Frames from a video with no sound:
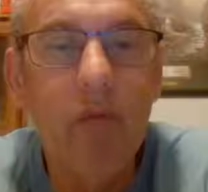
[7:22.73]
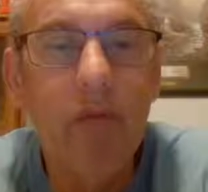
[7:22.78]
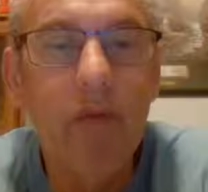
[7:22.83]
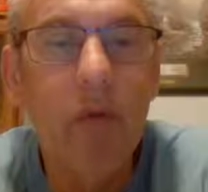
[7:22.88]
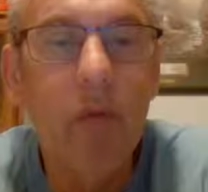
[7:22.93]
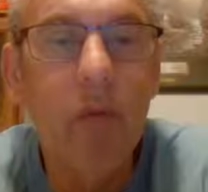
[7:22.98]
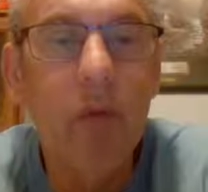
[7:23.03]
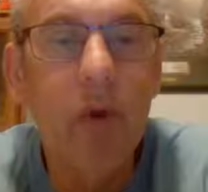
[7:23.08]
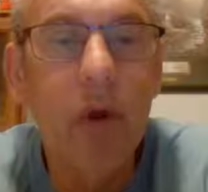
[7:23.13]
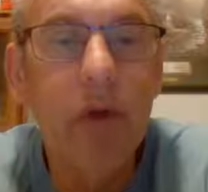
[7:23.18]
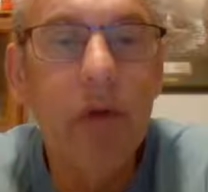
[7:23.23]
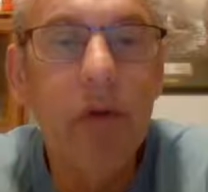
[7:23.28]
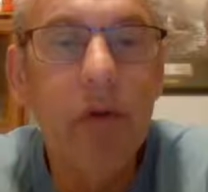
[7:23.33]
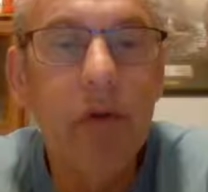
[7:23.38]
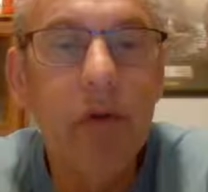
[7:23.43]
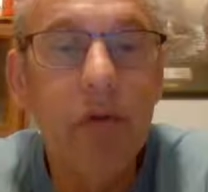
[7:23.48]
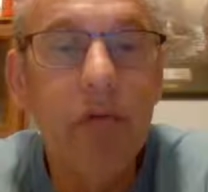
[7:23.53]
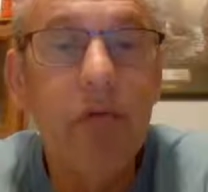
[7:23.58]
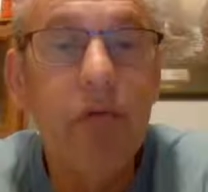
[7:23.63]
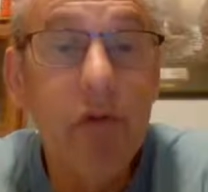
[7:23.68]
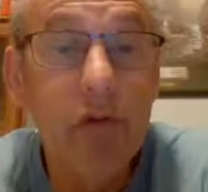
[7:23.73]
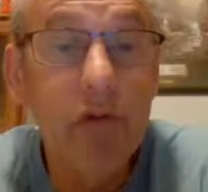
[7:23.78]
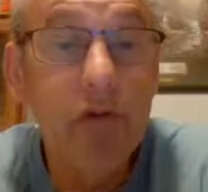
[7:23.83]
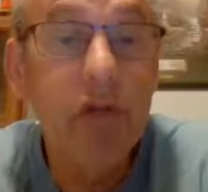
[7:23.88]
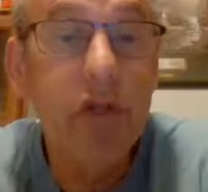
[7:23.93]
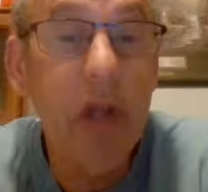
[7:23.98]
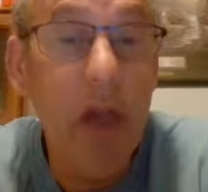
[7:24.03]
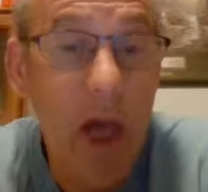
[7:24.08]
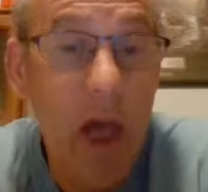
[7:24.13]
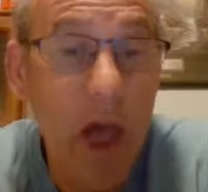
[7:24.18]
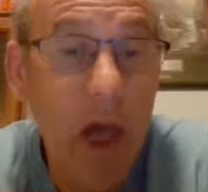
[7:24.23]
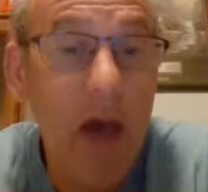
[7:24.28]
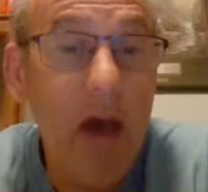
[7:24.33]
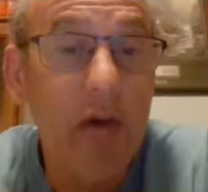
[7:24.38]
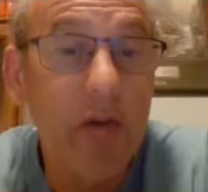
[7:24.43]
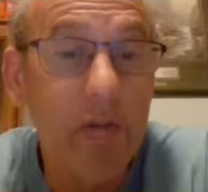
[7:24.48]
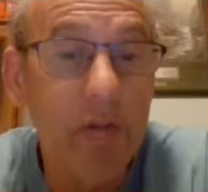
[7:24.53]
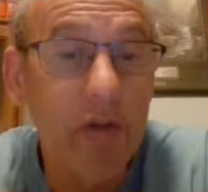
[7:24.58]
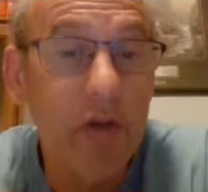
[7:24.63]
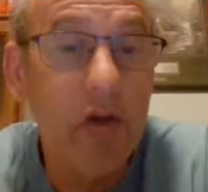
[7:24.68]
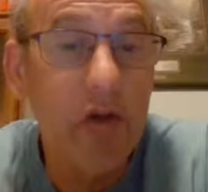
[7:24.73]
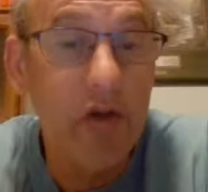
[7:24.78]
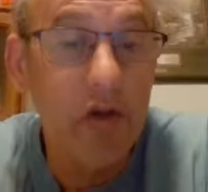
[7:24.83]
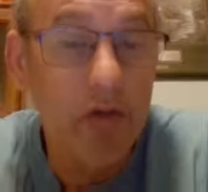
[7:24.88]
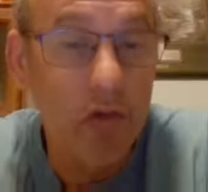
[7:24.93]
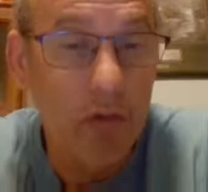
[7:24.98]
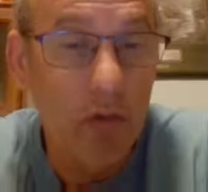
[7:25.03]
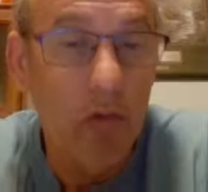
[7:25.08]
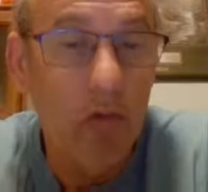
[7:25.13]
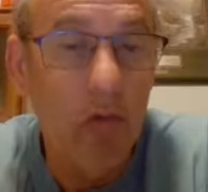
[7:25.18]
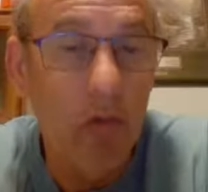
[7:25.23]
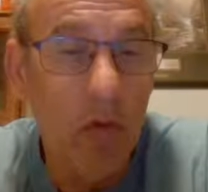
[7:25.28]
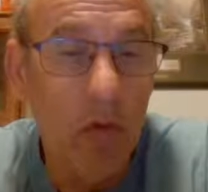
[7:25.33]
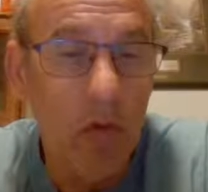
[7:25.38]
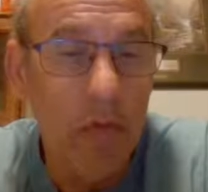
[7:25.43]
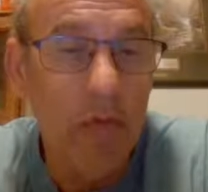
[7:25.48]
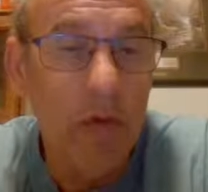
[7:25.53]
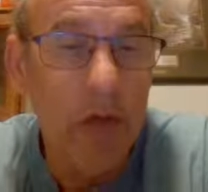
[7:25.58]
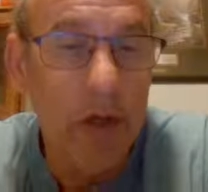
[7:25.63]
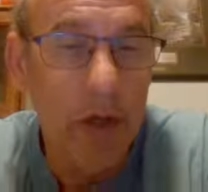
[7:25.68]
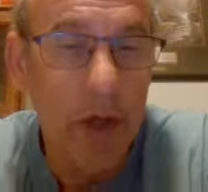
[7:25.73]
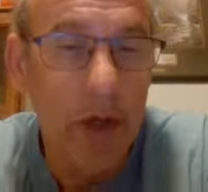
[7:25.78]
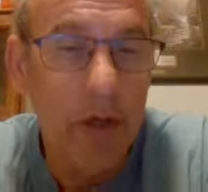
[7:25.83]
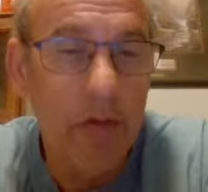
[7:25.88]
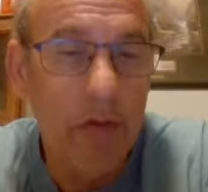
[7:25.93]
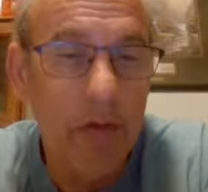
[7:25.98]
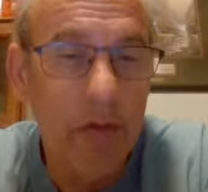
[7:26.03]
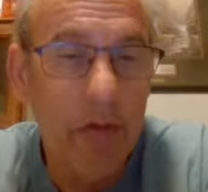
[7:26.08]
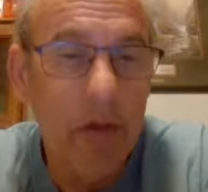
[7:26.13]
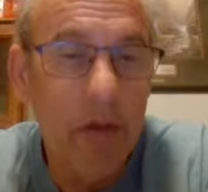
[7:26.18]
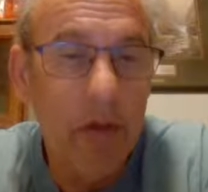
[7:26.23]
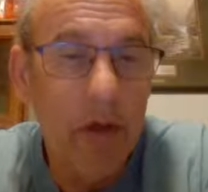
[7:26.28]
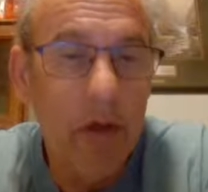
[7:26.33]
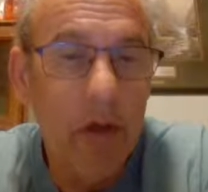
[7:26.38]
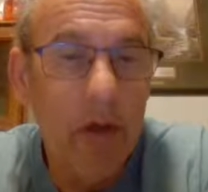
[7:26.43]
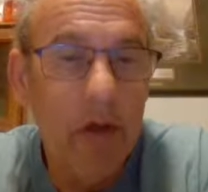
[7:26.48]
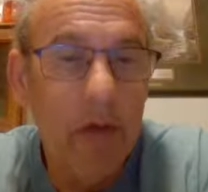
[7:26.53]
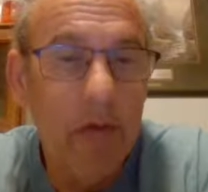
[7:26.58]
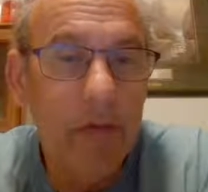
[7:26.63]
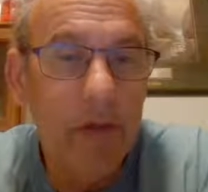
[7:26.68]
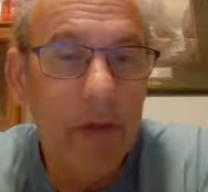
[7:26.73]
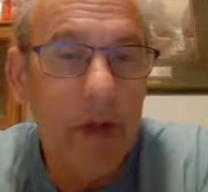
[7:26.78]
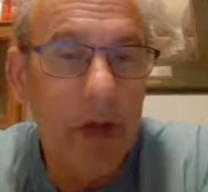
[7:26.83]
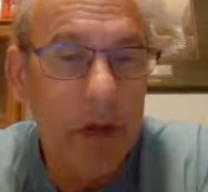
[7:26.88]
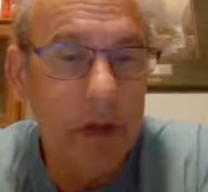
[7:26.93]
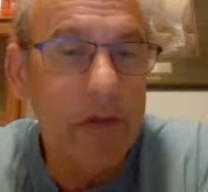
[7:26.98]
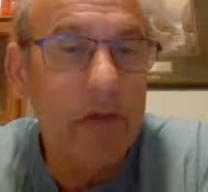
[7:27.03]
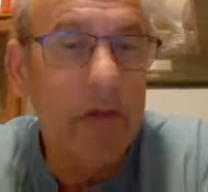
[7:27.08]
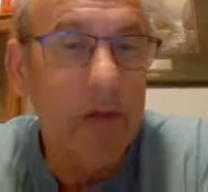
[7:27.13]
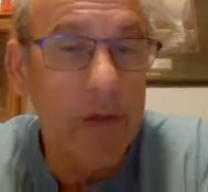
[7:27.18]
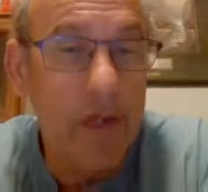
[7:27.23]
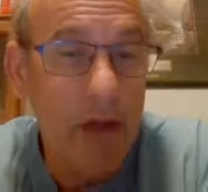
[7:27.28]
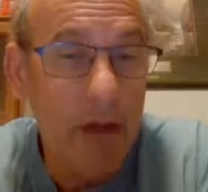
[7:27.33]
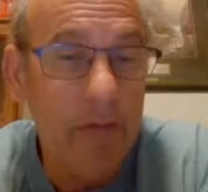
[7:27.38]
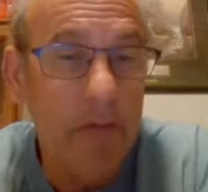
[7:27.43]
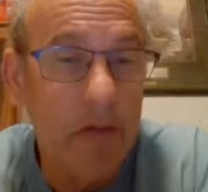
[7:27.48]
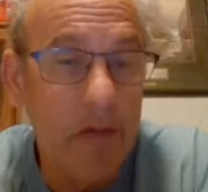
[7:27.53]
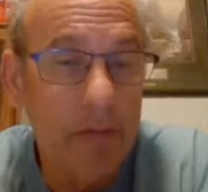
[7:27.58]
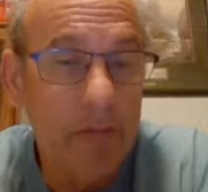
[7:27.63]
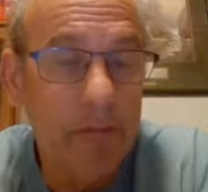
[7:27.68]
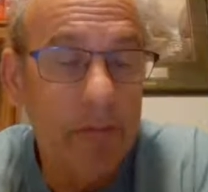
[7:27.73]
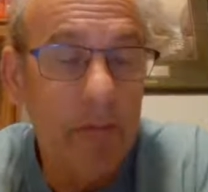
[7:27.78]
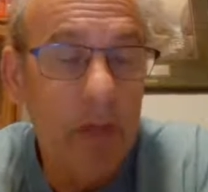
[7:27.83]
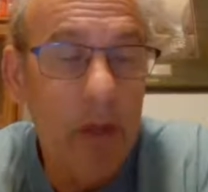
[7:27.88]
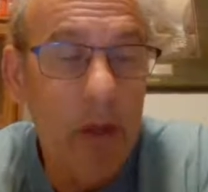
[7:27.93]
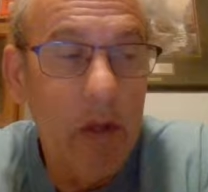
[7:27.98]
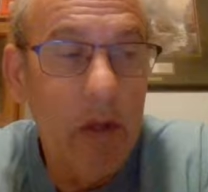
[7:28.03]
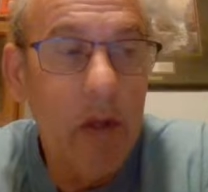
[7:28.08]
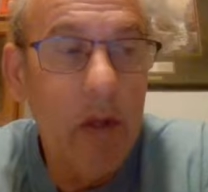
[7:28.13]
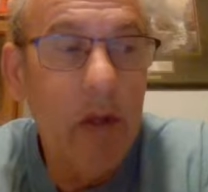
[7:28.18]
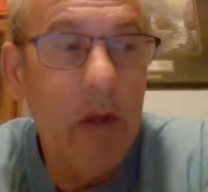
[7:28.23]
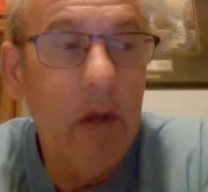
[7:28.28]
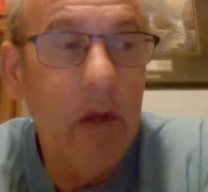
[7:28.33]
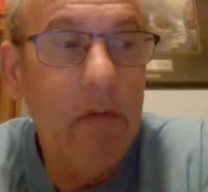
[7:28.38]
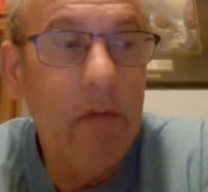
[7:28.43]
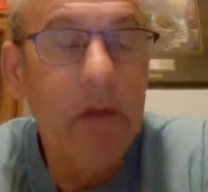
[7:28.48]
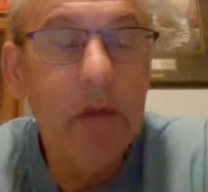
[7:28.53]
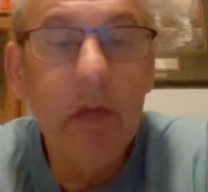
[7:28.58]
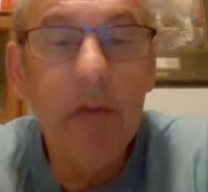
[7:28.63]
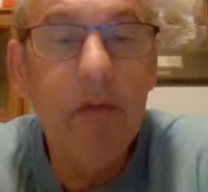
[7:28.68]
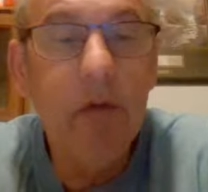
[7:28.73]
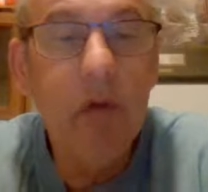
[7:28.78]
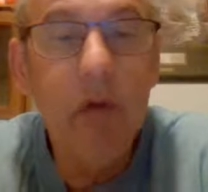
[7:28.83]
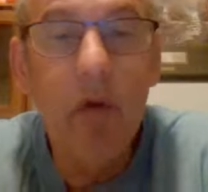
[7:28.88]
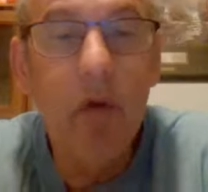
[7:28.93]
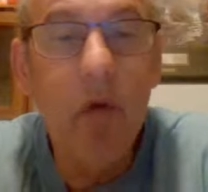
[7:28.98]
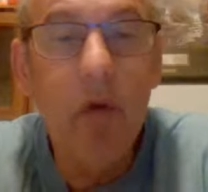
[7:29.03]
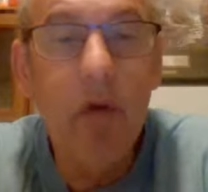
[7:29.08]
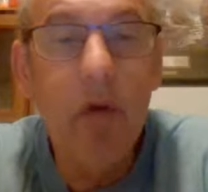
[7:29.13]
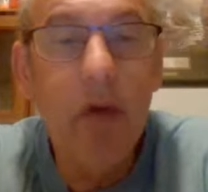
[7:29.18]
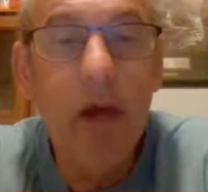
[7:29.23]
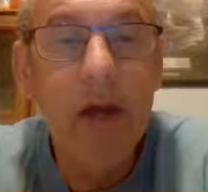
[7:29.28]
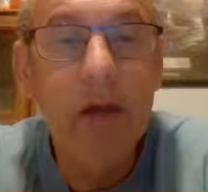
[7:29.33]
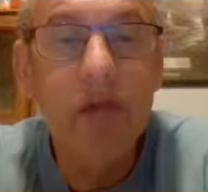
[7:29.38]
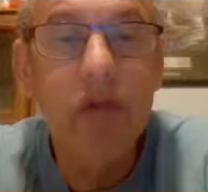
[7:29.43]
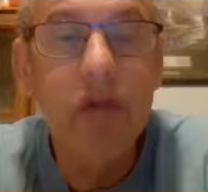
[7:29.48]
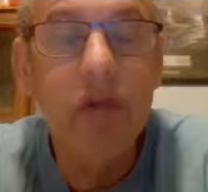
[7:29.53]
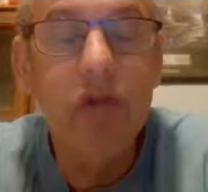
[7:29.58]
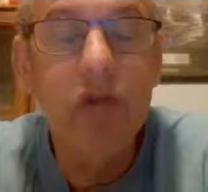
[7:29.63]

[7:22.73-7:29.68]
over the one who used to have control over death. That is the devil. And the devil no longer has